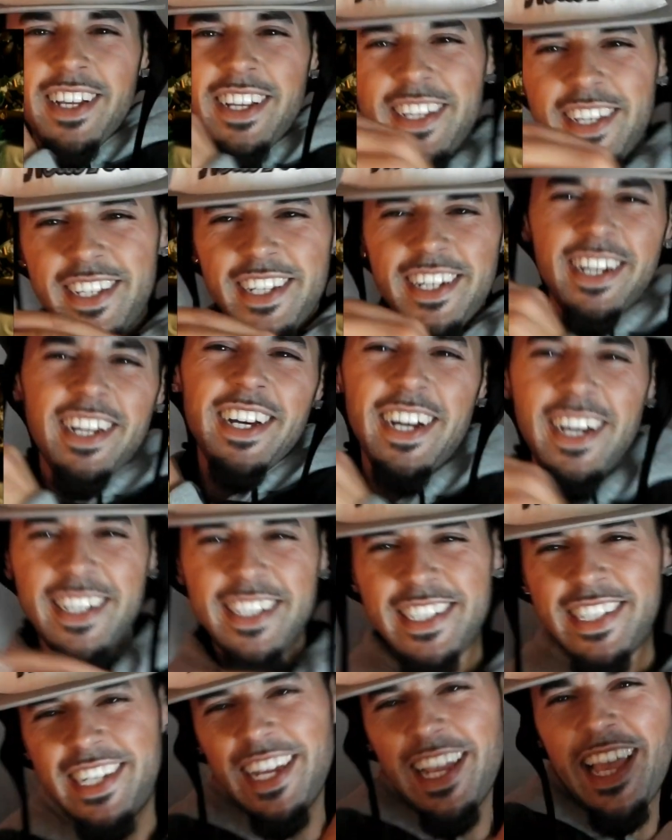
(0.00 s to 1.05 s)
You know what I'm
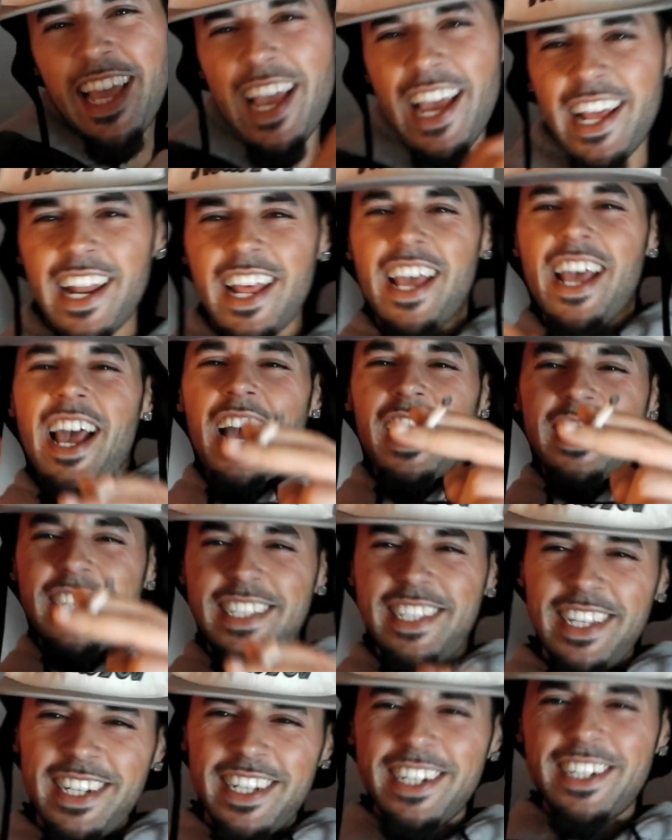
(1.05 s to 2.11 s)
saying? And you
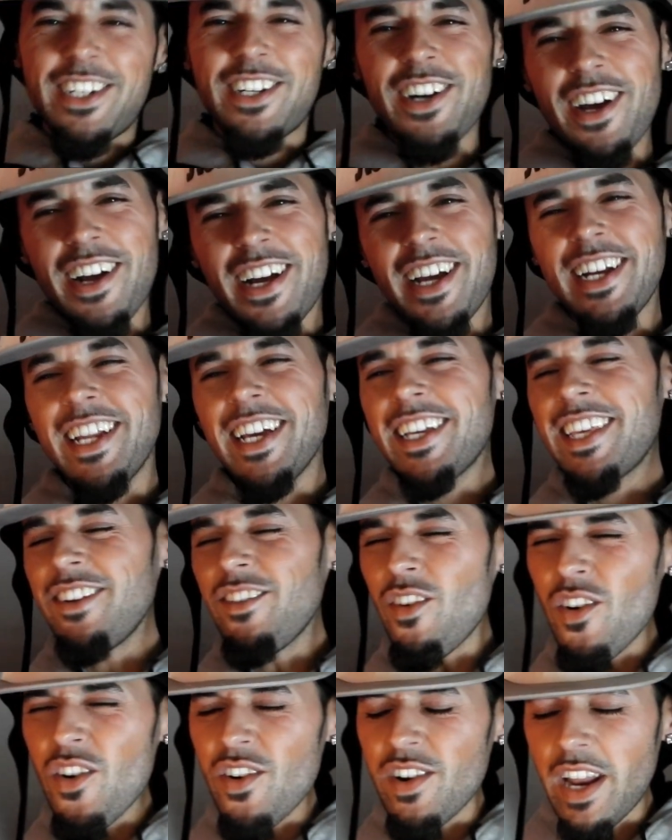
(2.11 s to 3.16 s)
see the truck and the
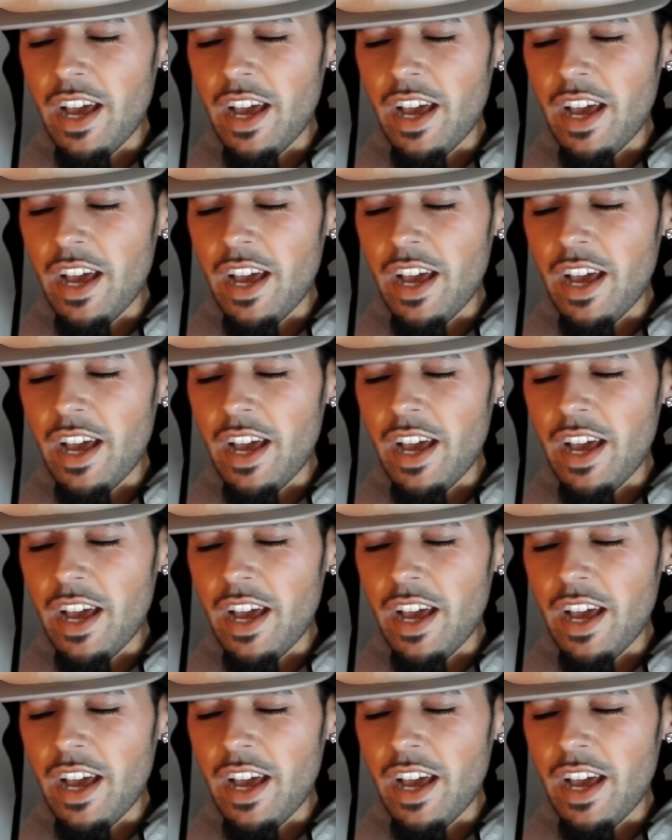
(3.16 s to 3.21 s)
Ooh,